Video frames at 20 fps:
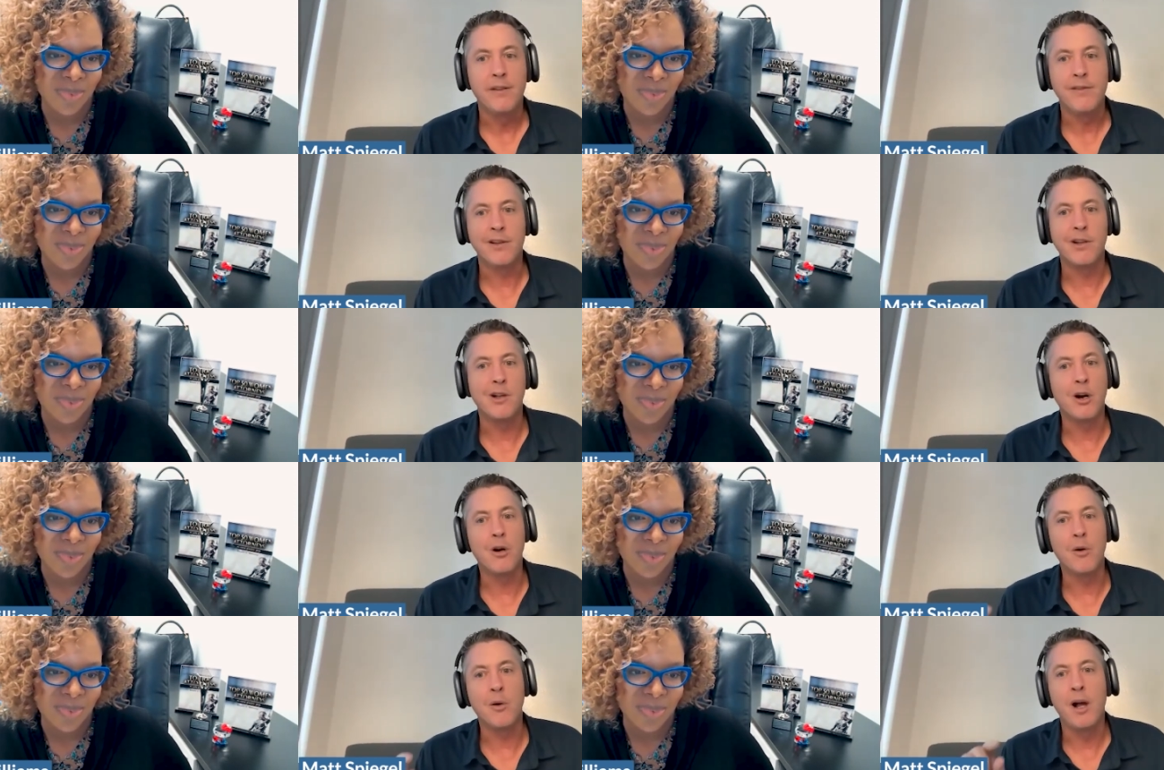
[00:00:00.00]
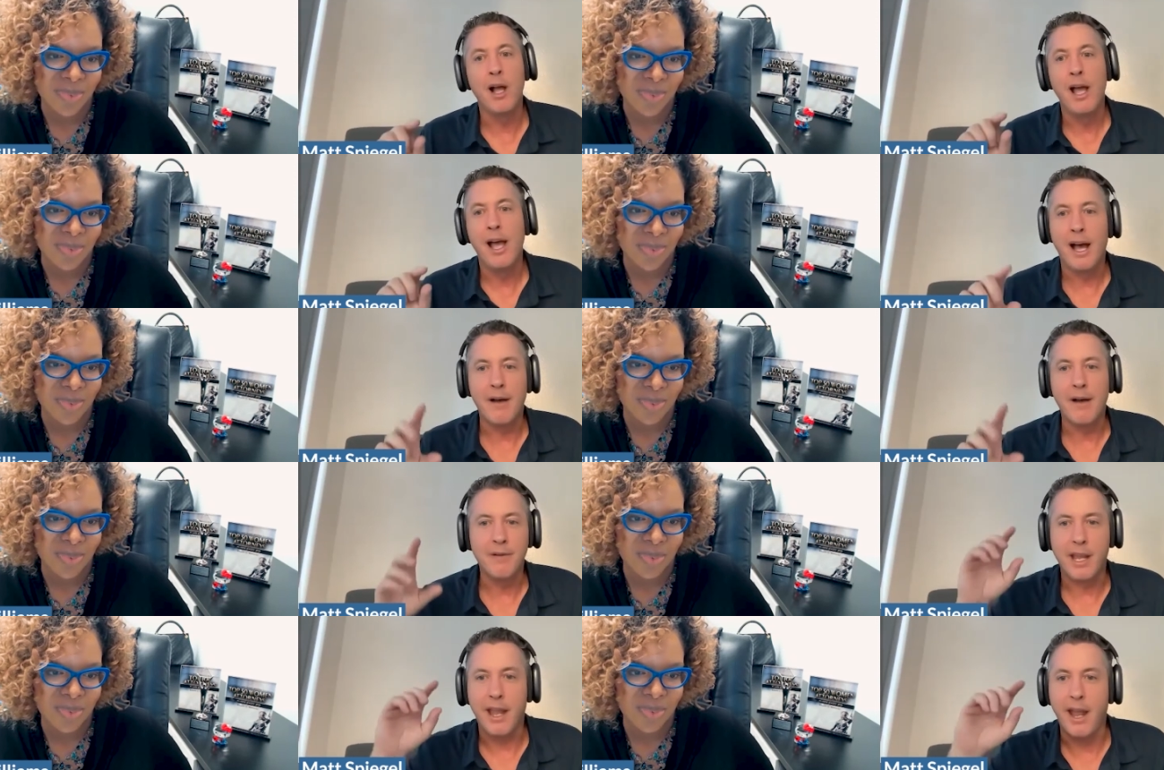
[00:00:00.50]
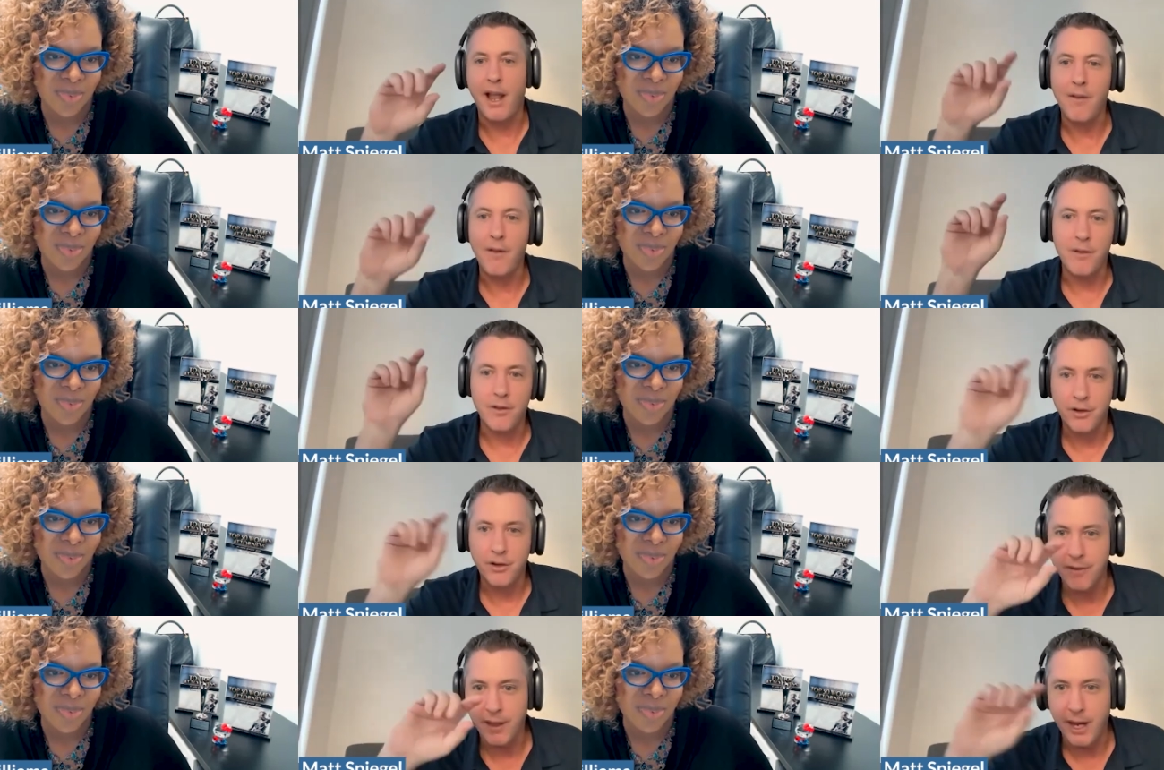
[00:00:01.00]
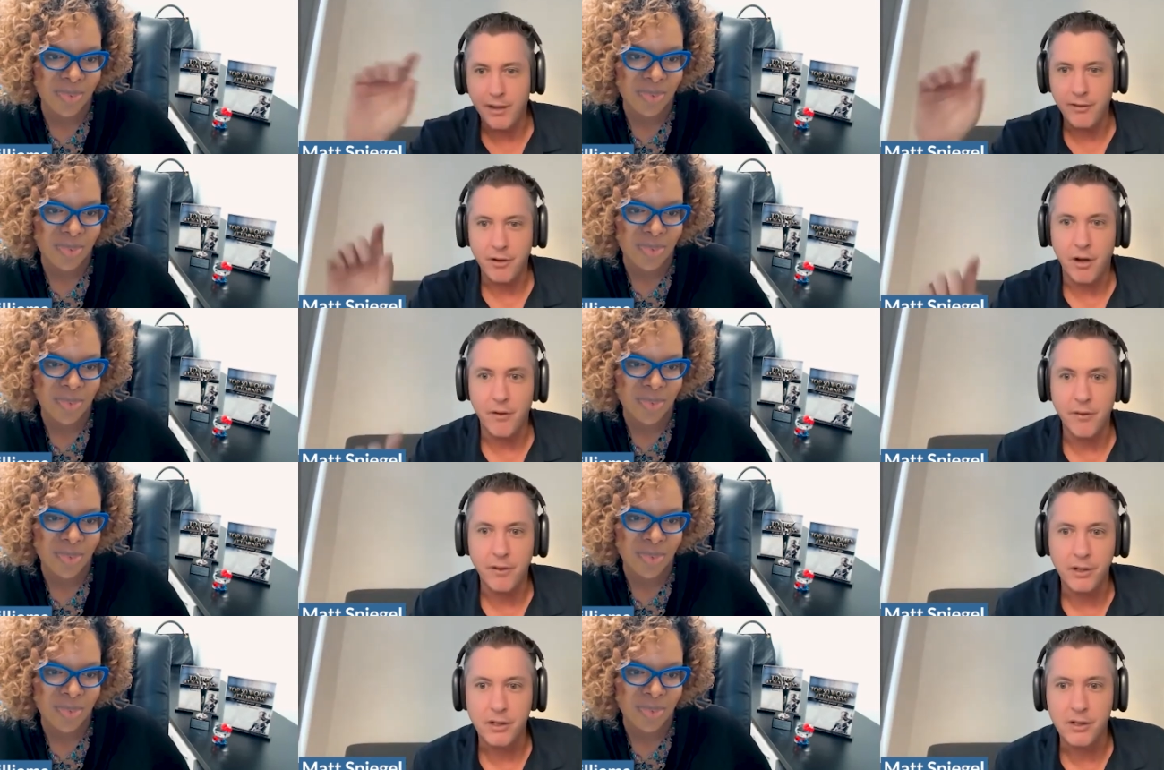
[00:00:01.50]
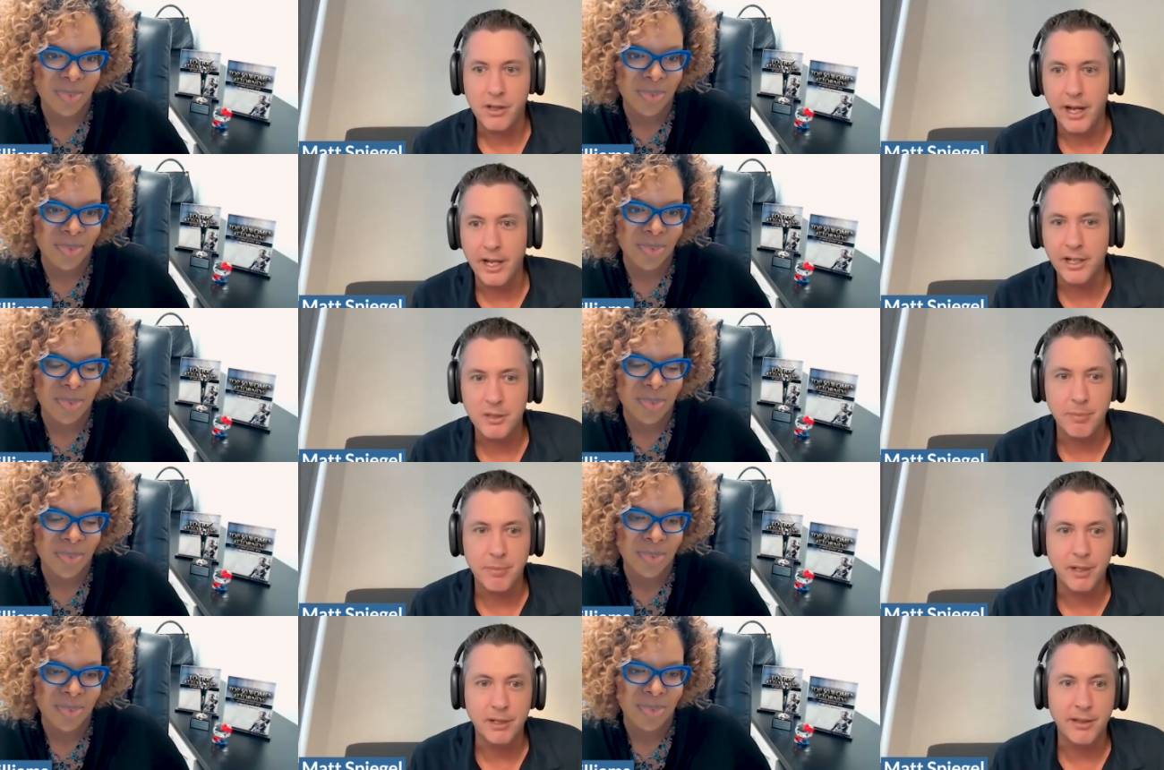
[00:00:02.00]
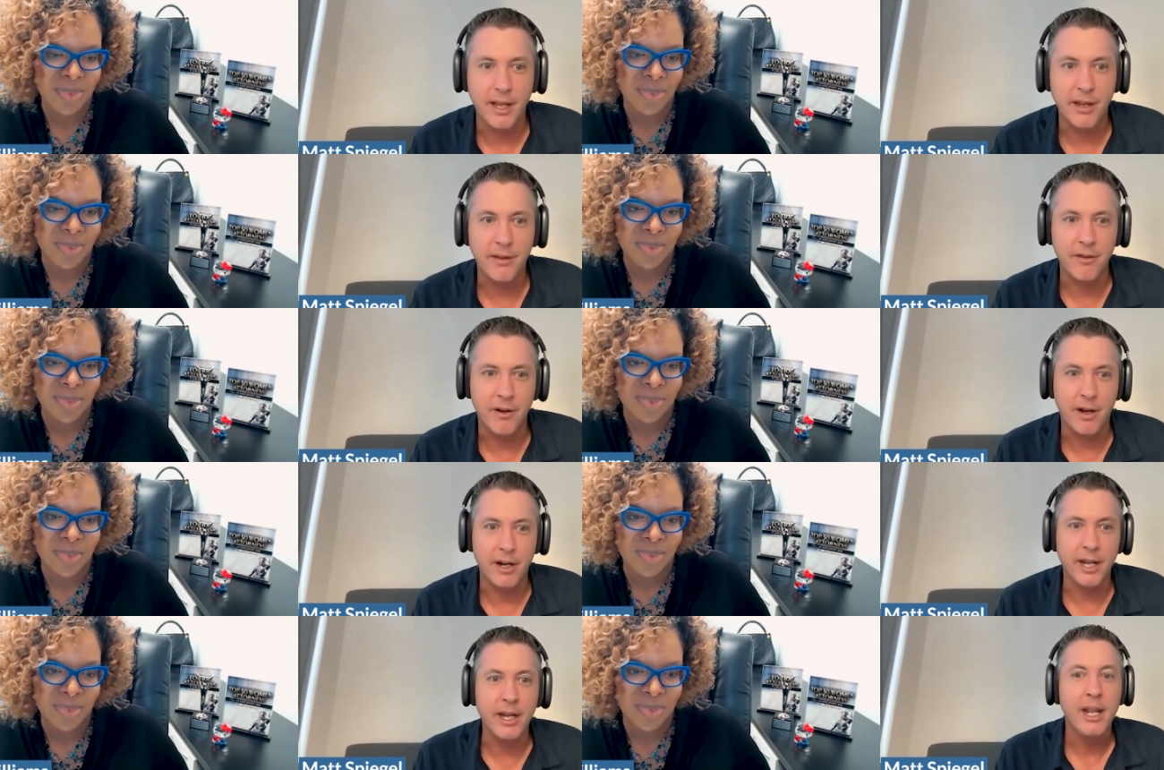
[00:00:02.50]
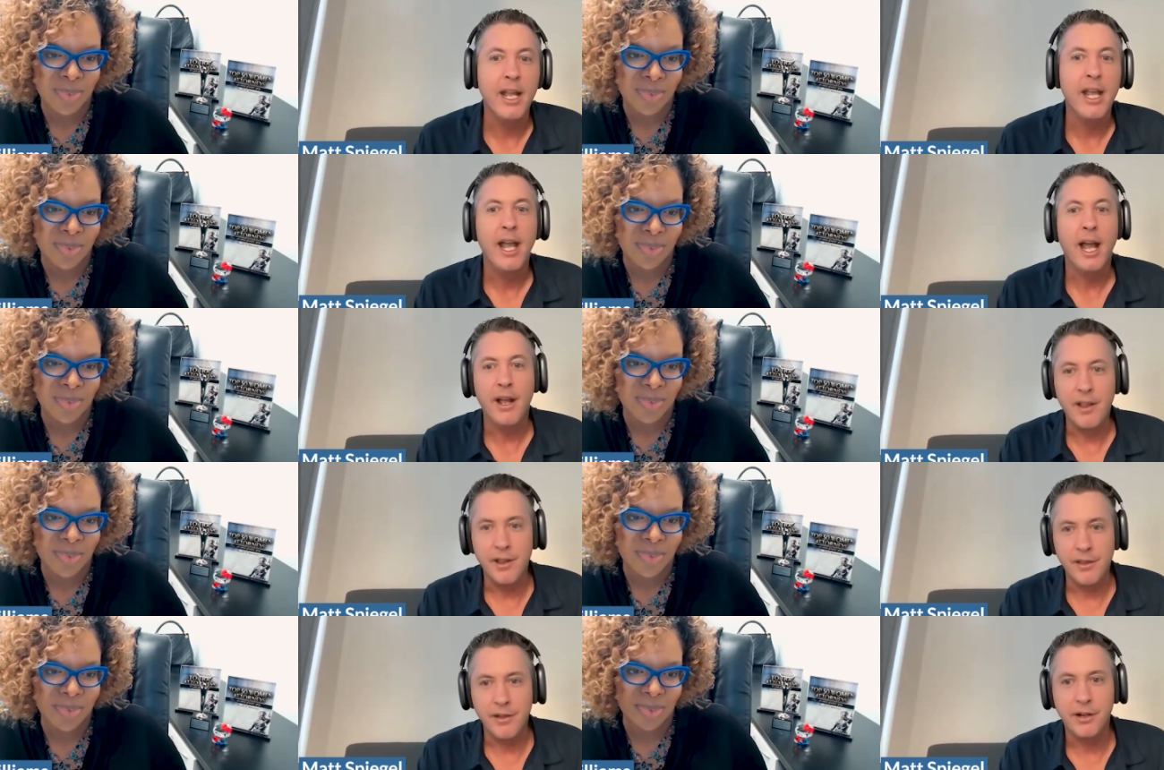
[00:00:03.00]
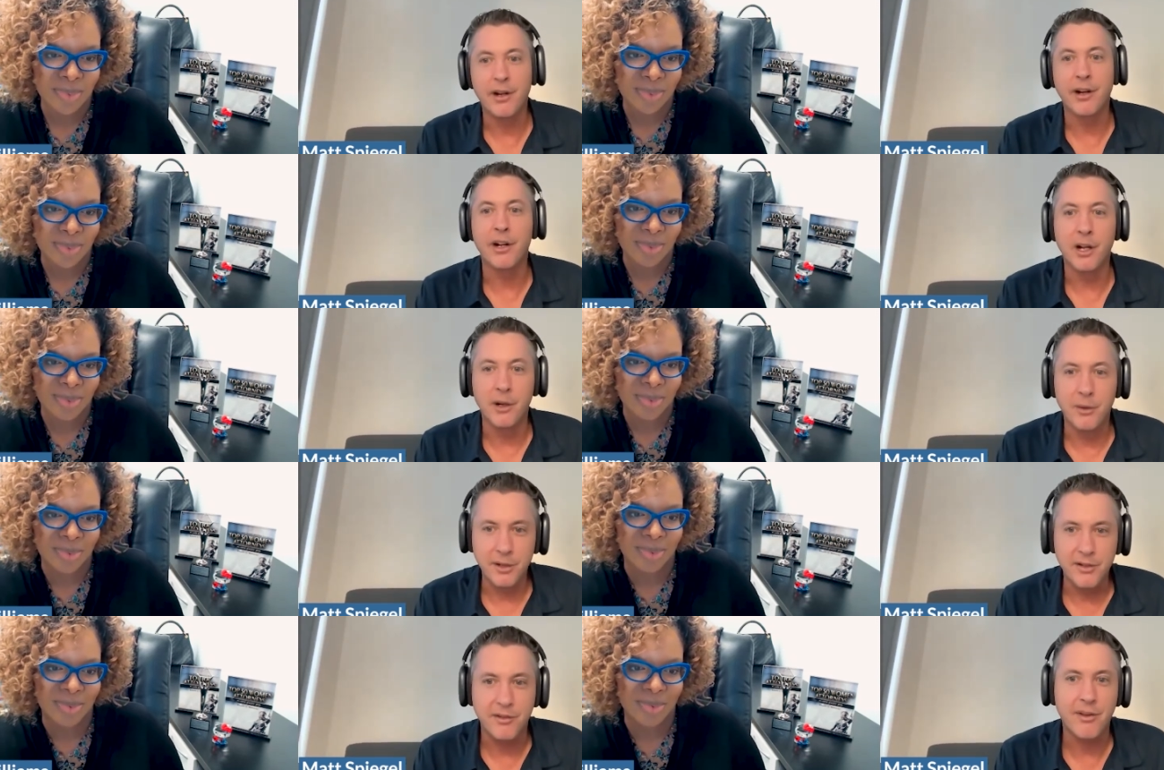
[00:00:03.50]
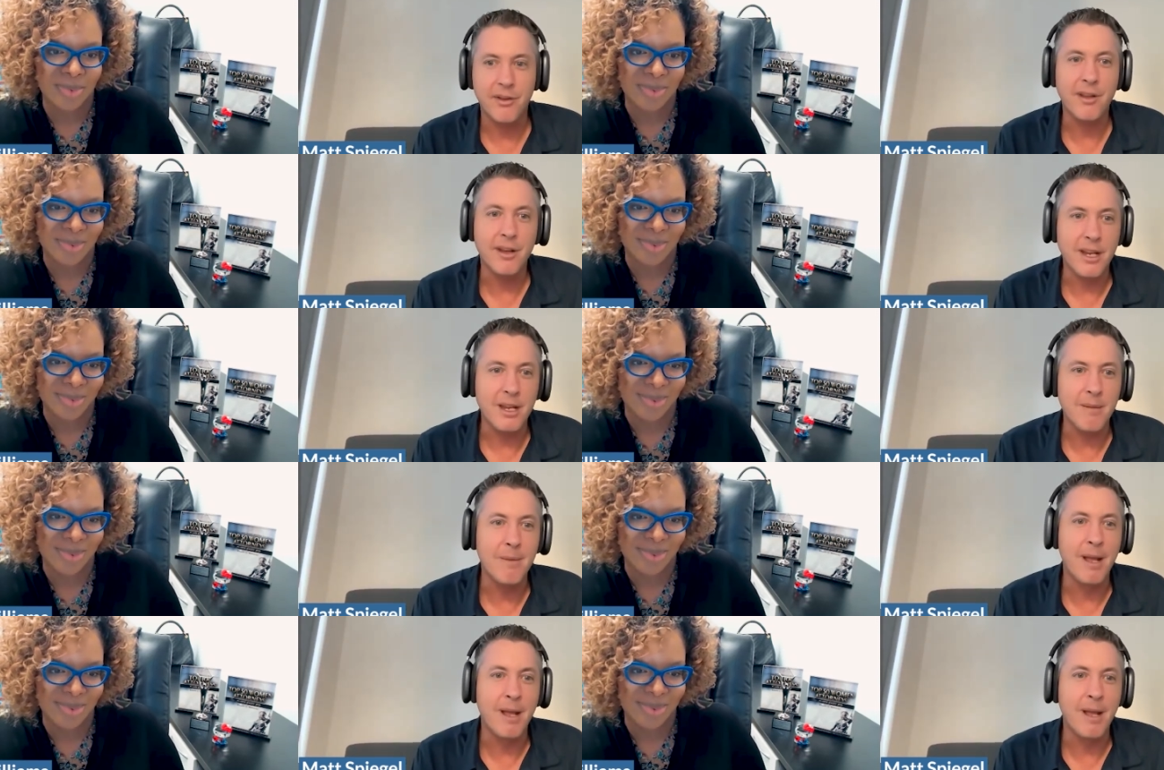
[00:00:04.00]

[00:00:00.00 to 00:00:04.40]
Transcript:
Speaker 1: to go have a calendar that has all their clients' birthdays on it. And then they're going to go and send an